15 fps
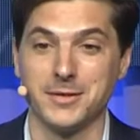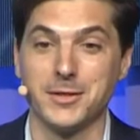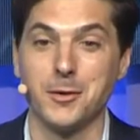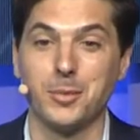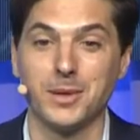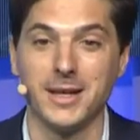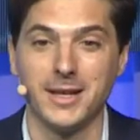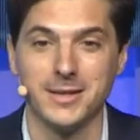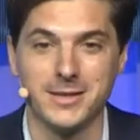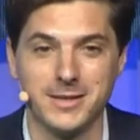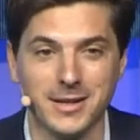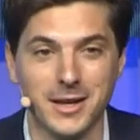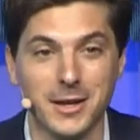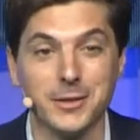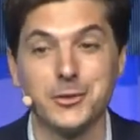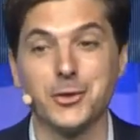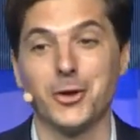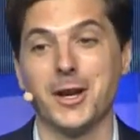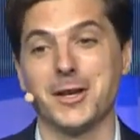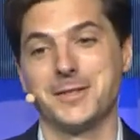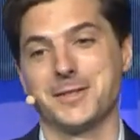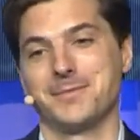So please
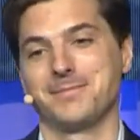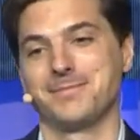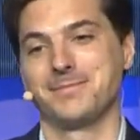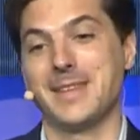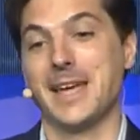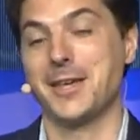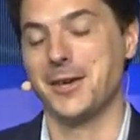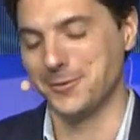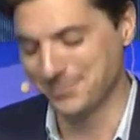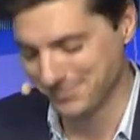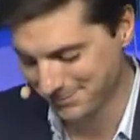join us. Thank you.